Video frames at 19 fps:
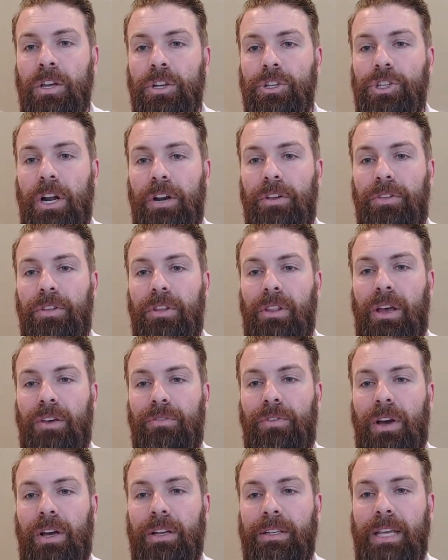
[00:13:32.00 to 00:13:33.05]
Jonathan
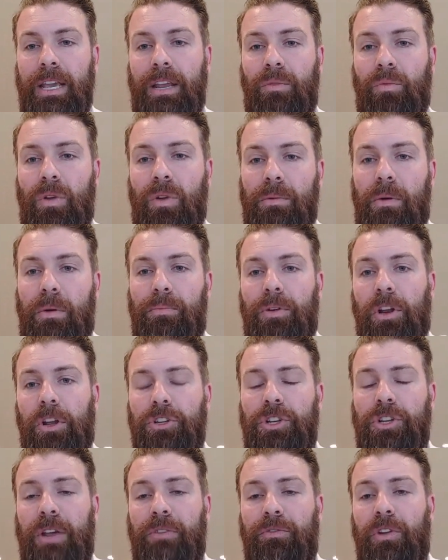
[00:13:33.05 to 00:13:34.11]
LaFontaine, what about
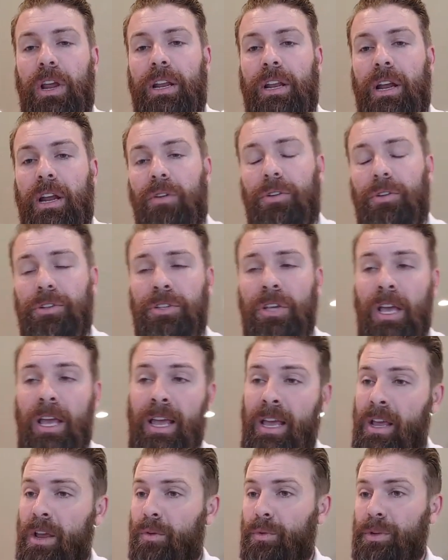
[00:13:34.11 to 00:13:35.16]
production after eight hours?
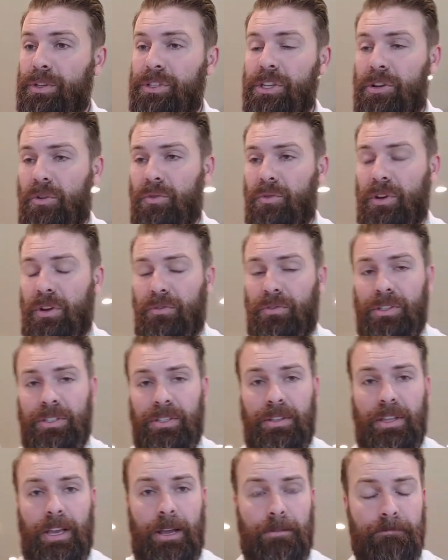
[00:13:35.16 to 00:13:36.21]
We see no difference
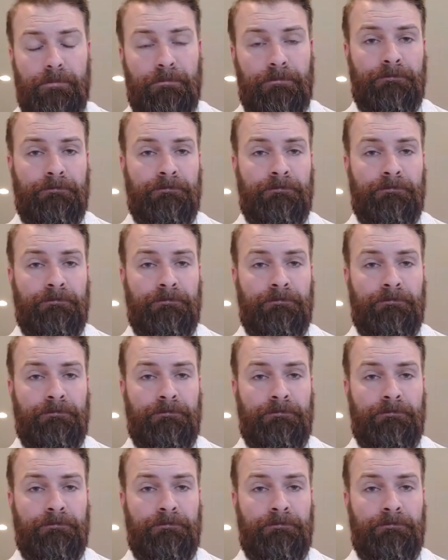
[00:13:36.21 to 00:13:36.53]
in that,